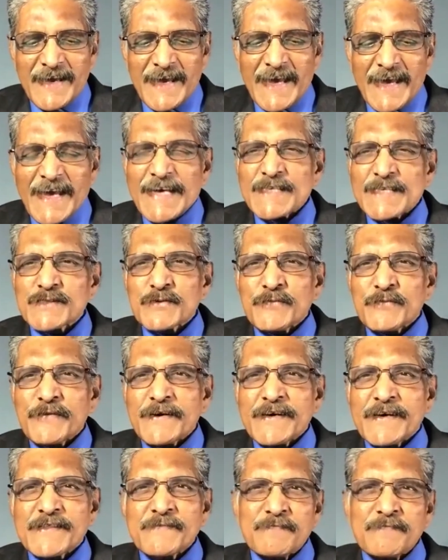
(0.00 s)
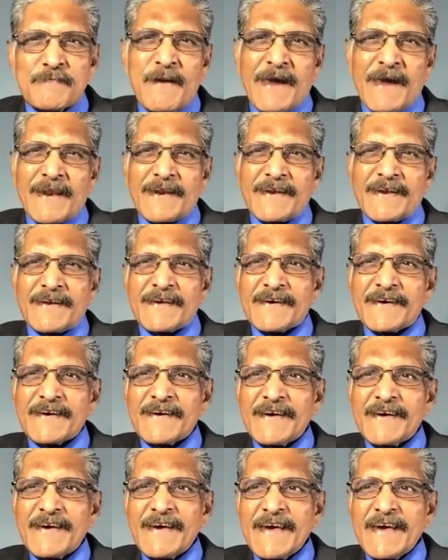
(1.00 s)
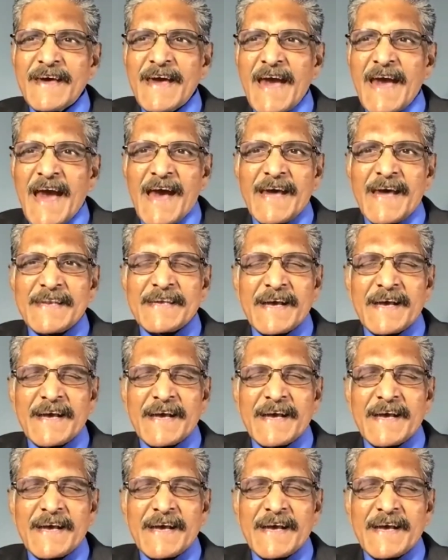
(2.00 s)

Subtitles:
is with men. And